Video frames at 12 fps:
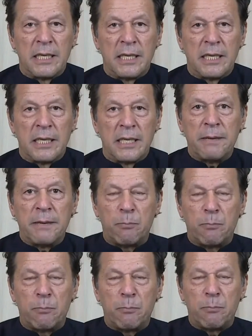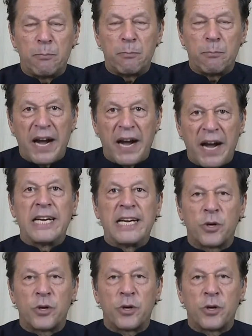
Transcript: The police fired into a